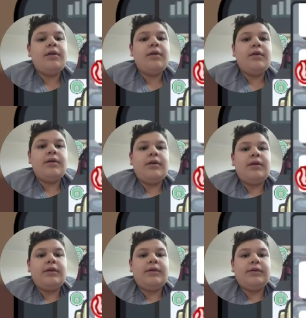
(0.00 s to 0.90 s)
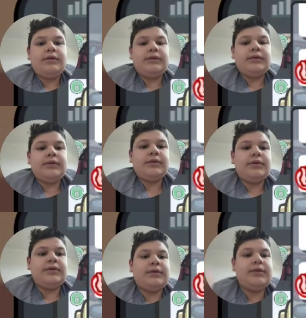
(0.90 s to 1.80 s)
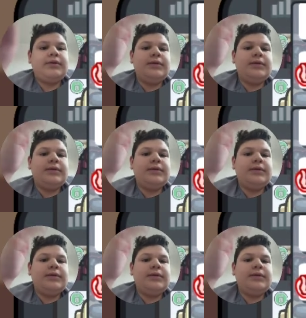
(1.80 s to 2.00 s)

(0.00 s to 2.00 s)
[no speech]